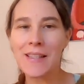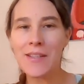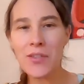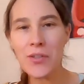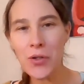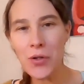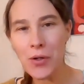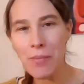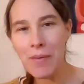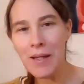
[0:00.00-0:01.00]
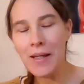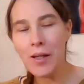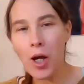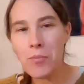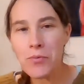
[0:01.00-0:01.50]
This term
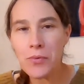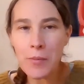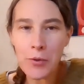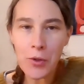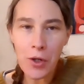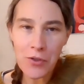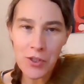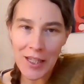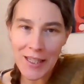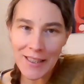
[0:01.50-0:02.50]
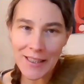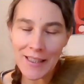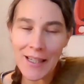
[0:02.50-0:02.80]
comes from Rudolf Steiner,